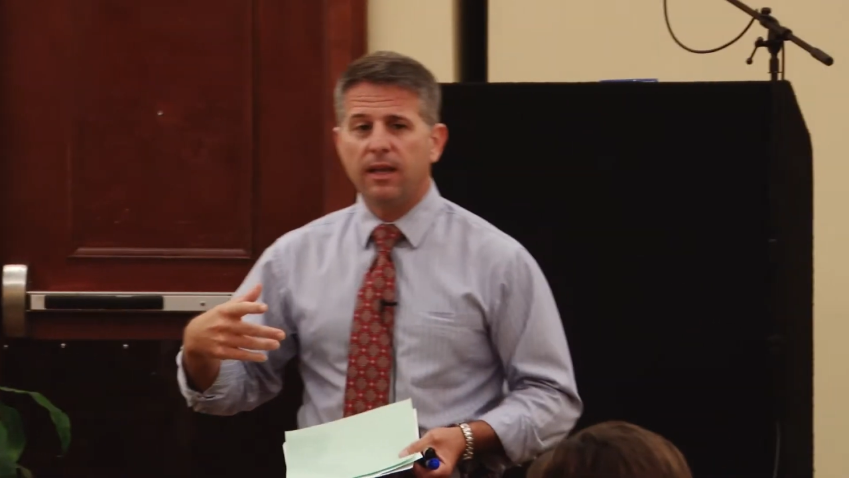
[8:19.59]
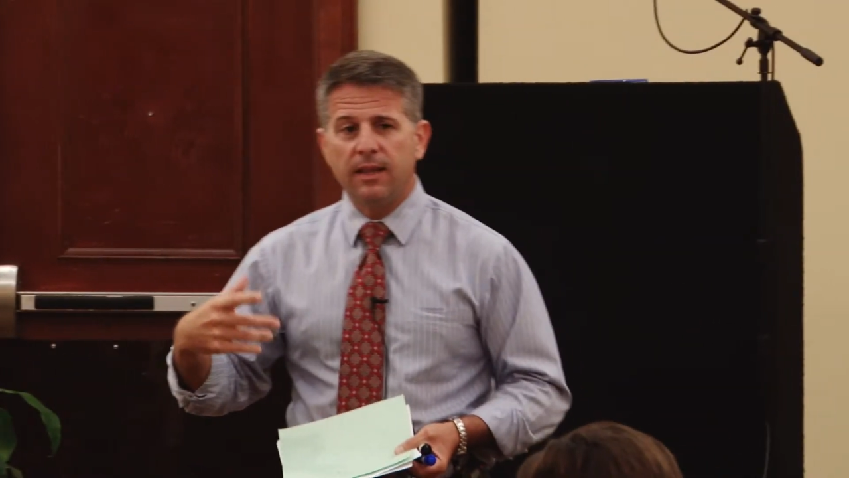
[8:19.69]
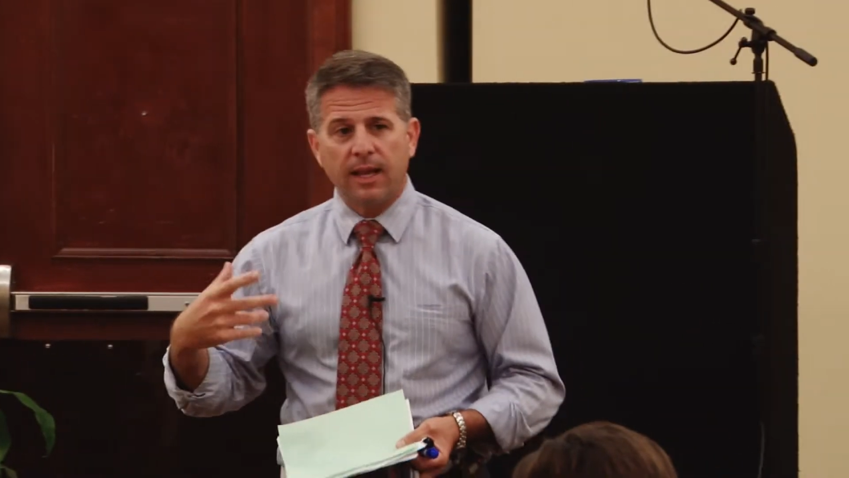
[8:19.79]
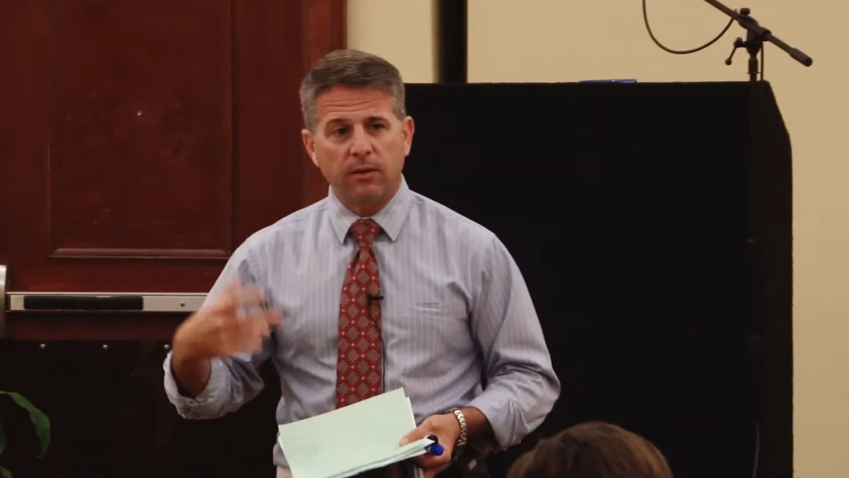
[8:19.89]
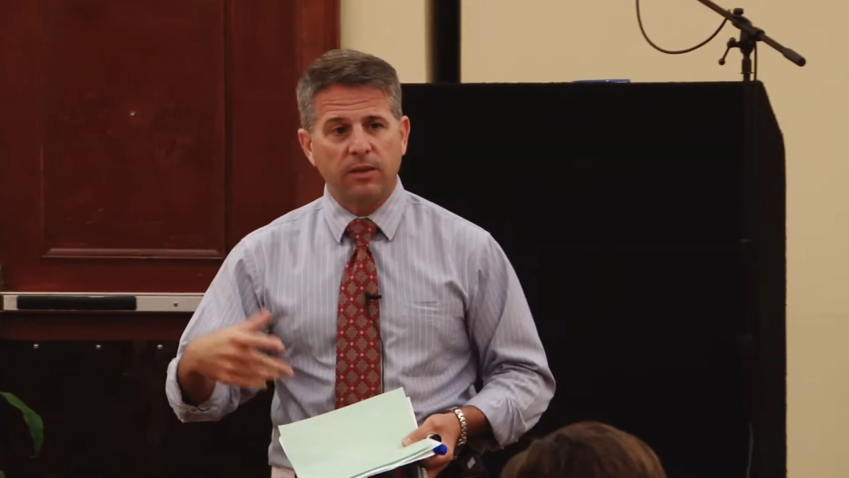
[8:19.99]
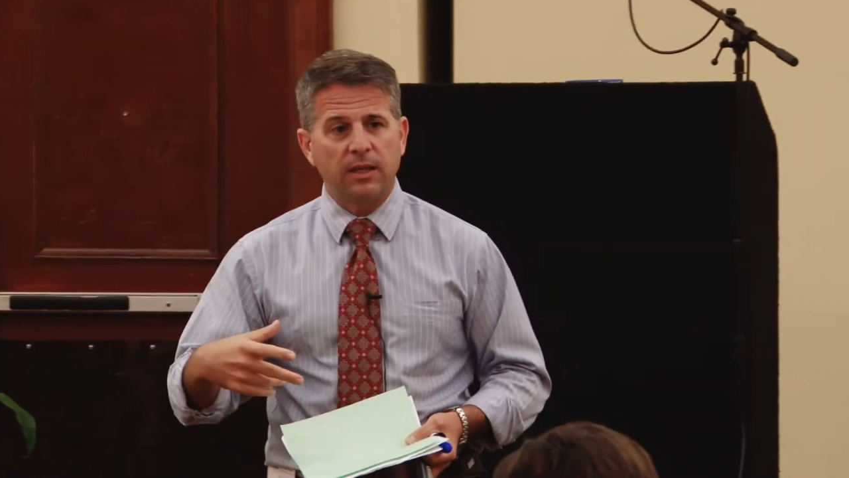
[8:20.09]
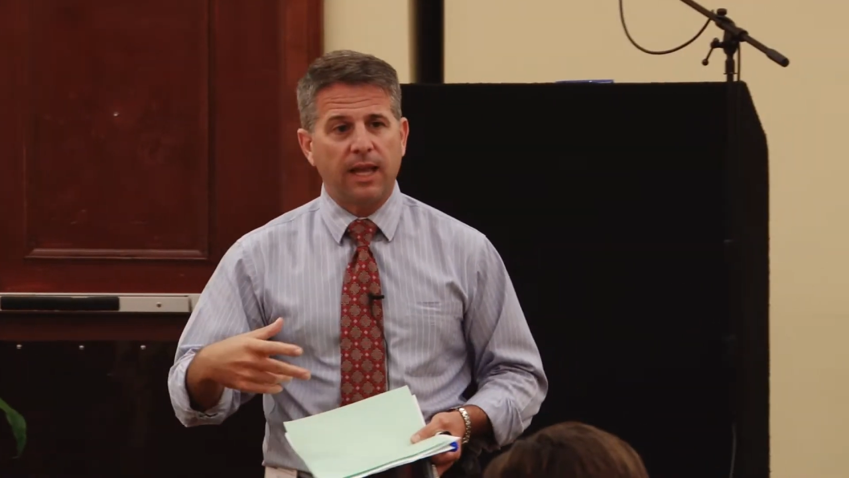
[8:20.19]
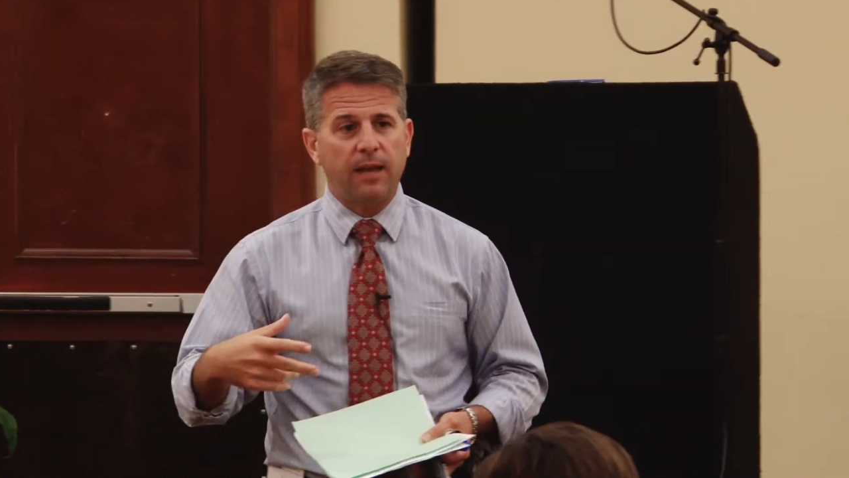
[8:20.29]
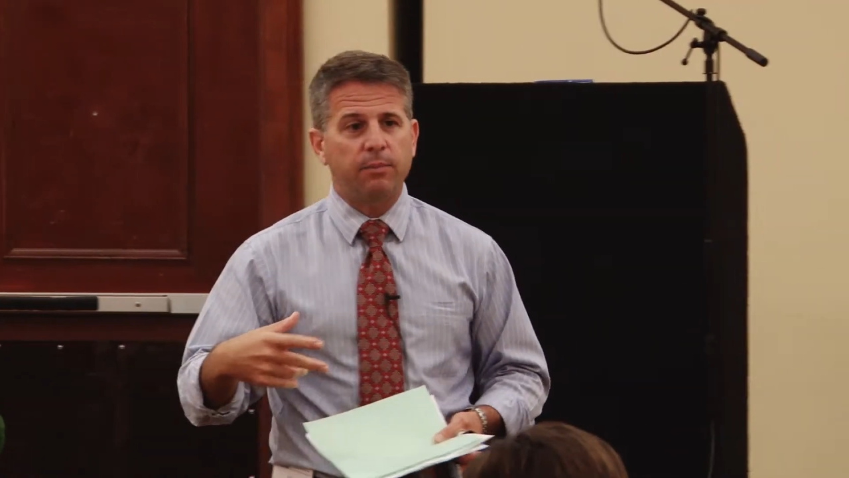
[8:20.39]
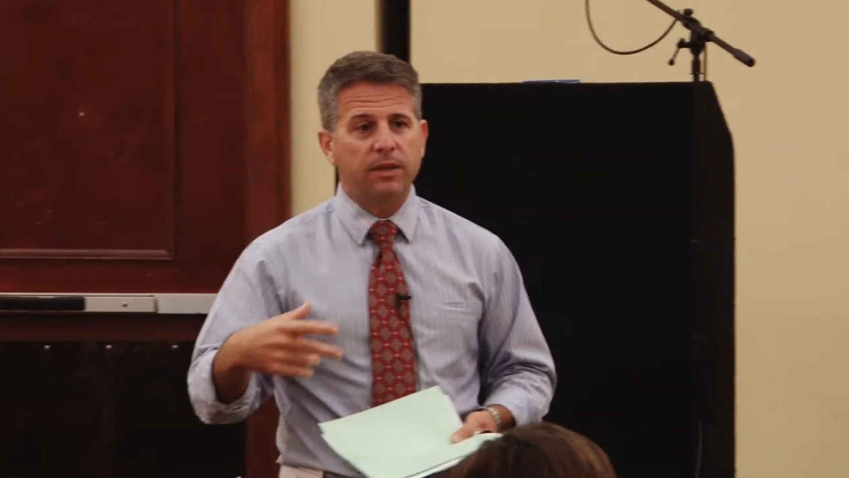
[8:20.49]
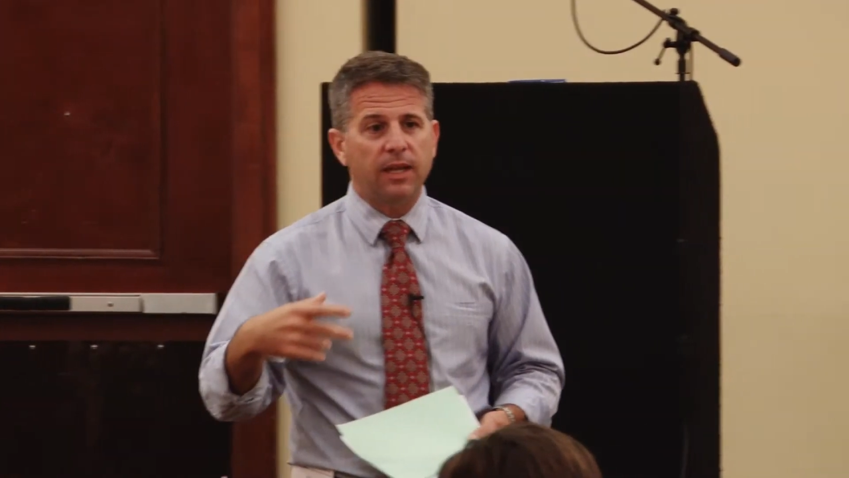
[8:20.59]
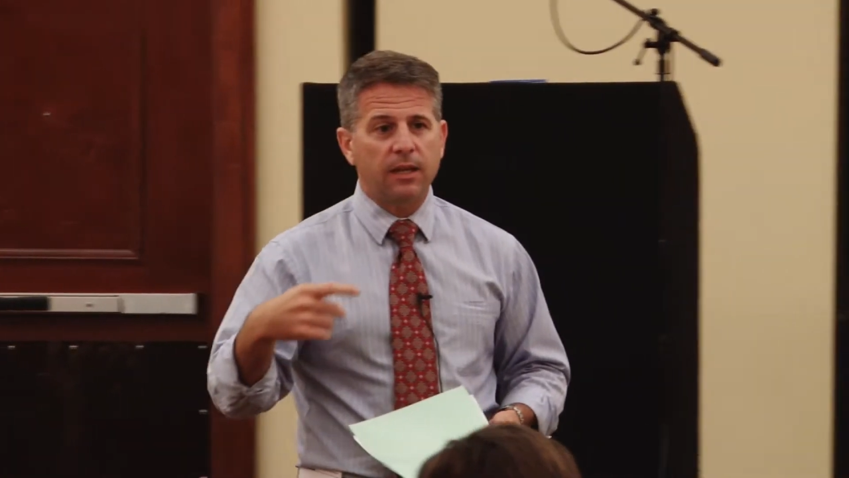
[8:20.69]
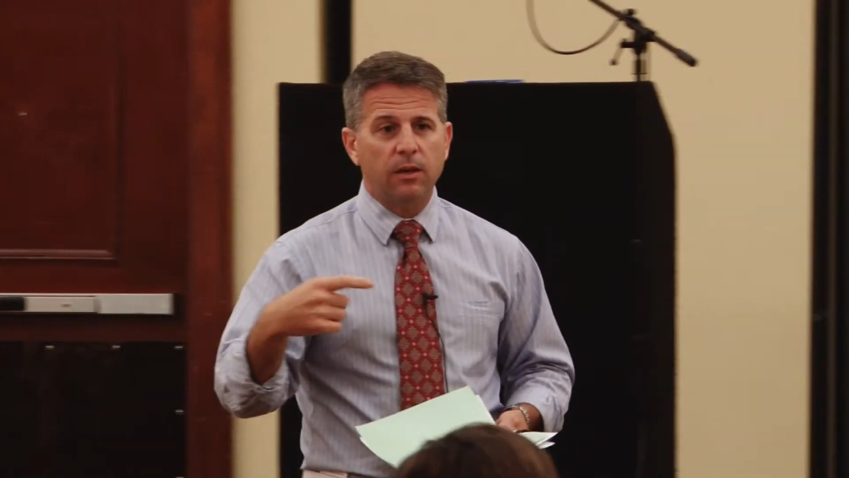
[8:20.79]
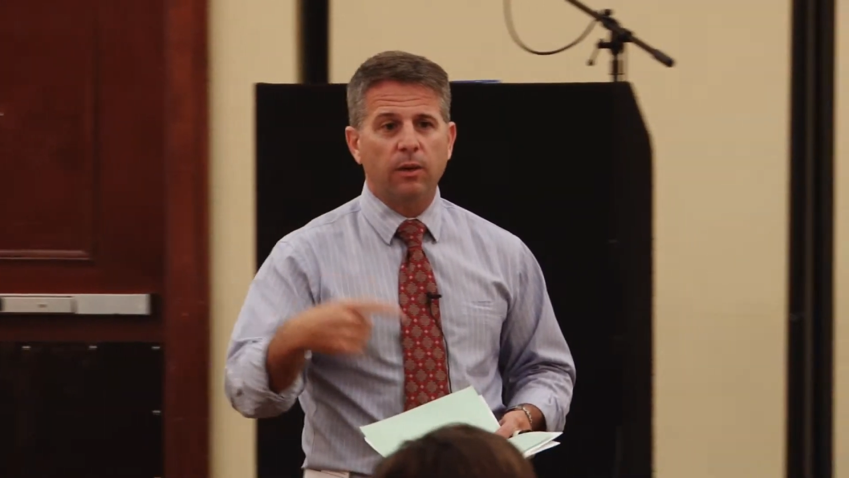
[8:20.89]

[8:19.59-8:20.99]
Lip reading: Not only that, but they can